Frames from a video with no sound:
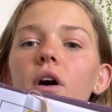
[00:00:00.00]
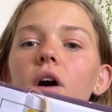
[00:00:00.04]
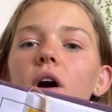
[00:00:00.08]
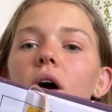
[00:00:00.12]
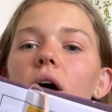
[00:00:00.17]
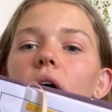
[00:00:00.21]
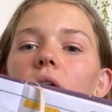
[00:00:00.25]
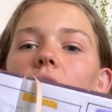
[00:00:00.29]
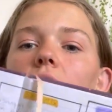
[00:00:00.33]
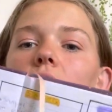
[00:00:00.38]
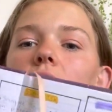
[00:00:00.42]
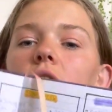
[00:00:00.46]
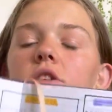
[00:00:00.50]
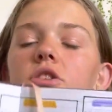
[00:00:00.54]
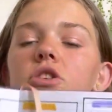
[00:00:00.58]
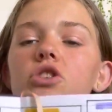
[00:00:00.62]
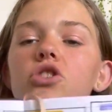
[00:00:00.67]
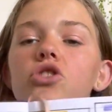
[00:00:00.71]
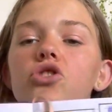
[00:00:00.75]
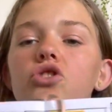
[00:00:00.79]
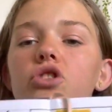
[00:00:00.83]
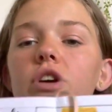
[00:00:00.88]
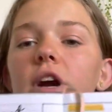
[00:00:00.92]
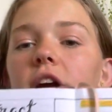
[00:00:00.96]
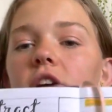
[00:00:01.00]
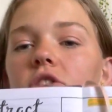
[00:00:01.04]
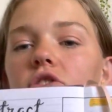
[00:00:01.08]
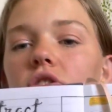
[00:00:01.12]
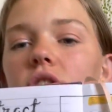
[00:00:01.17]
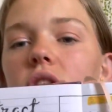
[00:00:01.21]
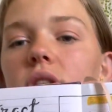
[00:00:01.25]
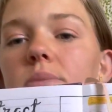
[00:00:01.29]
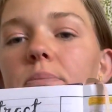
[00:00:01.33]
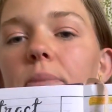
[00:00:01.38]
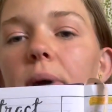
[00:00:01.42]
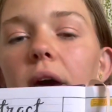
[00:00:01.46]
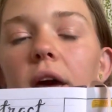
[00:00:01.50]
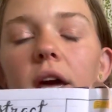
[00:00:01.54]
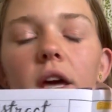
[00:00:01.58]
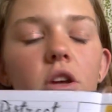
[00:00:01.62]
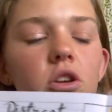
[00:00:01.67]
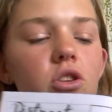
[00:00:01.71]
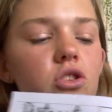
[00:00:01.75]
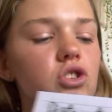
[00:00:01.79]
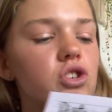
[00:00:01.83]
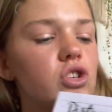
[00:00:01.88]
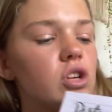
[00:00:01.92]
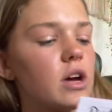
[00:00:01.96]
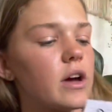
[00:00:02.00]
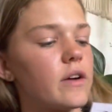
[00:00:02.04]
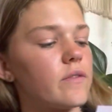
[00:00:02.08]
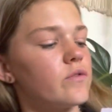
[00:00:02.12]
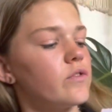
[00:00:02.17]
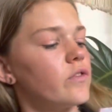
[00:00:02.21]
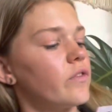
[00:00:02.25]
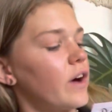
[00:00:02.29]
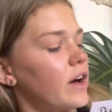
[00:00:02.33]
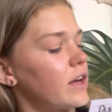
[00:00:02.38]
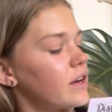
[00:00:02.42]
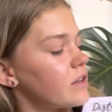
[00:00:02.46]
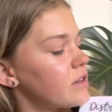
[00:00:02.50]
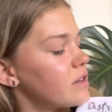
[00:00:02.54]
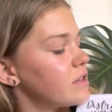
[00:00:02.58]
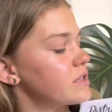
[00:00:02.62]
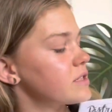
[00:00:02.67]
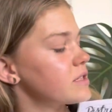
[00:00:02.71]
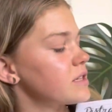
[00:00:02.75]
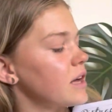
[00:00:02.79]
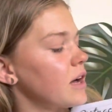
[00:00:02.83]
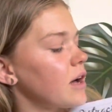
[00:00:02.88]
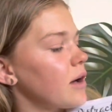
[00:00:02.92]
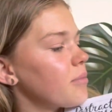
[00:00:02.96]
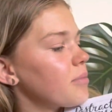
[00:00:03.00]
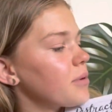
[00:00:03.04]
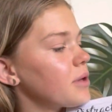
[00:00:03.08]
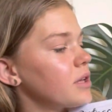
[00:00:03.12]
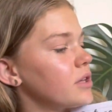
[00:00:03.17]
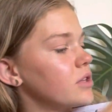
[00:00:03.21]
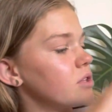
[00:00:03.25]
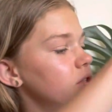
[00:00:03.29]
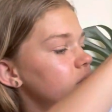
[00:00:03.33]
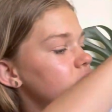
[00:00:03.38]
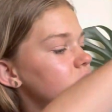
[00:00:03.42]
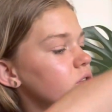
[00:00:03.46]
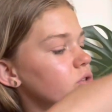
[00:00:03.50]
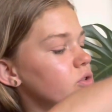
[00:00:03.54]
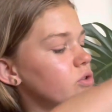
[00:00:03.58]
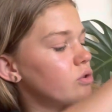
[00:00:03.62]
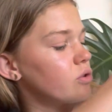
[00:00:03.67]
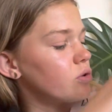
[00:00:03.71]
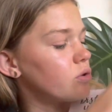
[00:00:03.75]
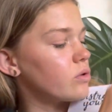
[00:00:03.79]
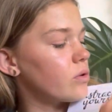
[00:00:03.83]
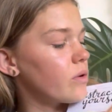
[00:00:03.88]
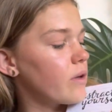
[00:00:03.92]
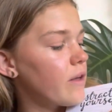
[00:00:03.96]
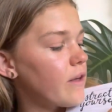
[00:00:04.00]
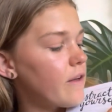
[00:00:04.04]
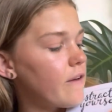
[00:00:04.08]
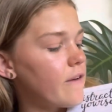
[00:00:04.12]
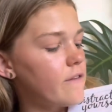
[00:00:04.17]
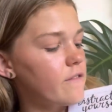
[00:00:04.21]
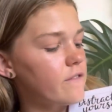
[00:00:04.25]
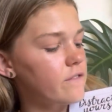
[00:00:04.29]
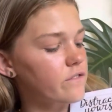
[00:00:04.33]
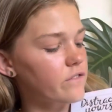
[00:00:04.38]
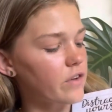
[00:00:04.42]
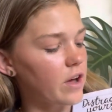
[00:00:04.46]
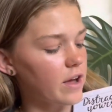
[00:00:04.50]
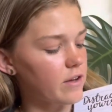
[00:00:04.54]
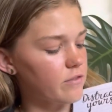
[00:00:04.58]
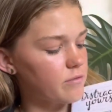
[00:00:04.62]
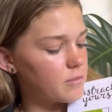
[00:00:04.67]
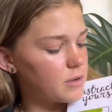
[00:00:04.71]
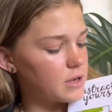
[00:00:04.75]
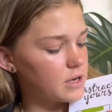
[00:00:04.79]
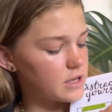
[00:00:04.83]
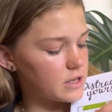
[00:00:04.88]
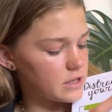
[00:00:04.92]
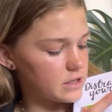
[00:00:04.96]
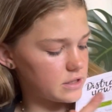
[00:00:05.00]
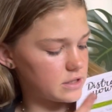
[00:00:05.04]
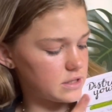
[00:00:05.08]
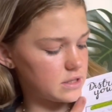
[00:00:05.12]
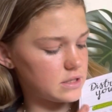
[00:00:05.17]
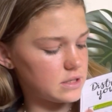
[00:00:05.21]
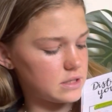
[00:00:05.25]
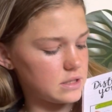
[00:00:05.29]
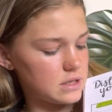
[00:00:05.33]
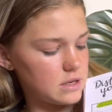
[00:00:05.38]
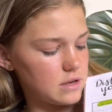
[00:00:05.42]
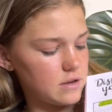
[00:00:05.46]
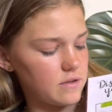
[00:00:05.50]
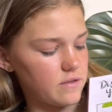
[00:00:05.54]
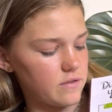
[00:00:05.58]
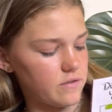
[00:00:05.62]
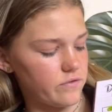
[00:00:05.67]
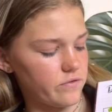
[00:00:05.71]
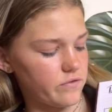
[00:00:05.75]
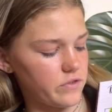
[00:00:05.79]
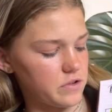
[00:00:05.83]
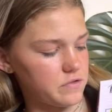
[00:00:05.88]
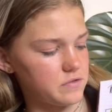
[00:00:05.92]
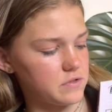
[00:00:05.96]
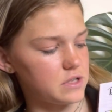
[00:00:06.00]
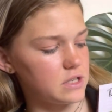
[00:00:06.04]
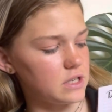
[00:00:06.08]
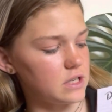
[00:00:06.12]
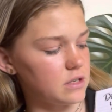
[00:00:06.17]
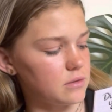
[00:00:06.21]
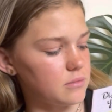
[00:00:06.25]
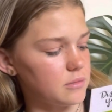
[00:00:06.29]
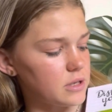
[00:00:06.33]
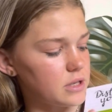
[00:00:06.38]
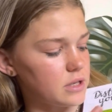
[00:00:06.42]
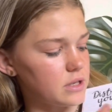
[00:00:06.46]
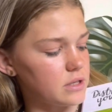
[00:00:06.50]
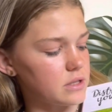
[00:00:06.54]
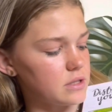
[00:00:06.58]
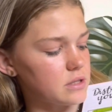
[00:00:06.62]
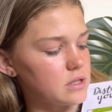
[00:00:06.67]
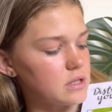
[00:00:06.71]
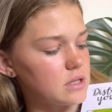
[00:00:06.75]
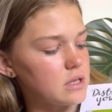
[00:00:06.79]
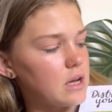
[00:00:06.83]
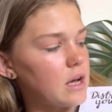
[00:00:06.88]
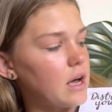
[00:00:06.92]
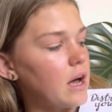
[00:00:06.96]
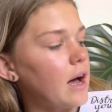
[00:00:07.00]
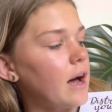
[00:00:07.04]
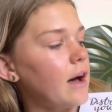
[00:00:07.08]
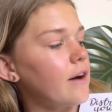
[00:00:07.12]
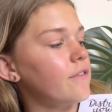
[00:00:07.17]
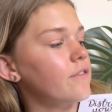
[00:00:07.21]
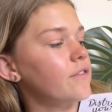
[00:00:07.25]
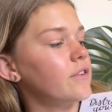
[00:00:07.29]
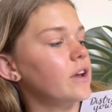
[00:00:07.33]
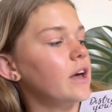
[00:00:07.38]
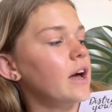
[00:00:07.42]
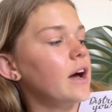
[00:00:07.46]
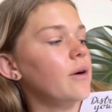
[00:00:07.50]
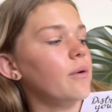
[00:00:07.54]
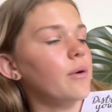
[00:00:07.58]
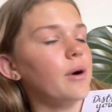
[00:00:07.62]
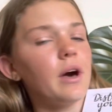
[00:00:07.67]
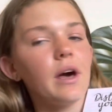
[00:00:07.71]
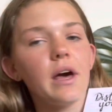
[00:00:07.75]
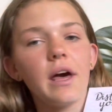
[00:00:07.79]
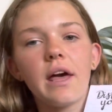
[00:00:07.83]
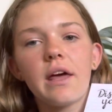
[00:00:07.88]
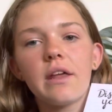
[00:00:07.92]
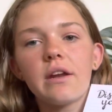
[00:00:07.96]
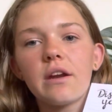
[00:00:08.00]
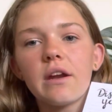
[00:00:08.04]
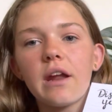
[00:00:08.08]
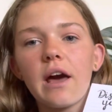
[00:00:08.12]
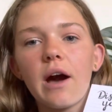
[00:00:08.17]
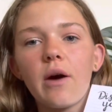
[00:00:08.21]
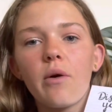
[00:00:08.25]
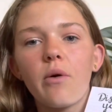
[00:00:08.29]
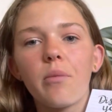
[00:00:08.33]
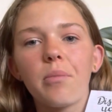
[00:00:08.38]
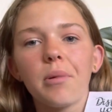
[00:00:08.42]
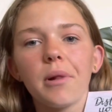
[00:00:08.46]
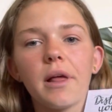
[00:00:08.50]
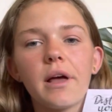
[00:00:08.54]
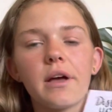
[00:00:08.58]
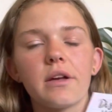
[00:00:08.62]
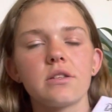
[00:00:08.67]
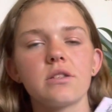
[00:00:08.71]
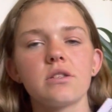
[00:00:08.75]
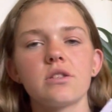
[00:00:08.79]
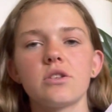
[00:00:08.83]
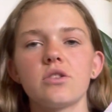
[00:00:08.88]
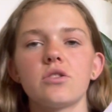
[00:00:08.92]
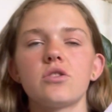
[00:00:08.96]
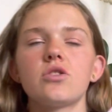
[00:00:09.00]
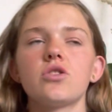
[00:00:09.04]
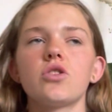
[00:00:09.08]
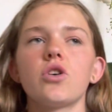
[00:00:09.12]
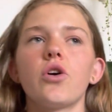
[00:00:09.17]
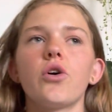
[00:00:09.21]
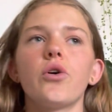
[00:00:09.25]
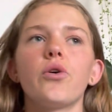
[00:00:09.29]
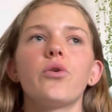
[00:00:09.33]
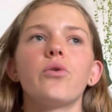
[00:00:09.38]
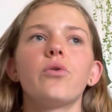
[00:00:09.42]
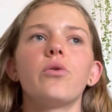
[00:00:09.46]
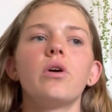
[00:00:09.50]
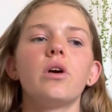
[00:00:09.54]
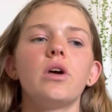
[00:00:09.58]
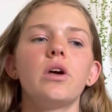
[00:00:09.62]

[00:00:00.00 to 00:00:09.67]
a distractions page. I've divided this up into 5 minutes, 15 minutes, half an hour, and an hour plus. So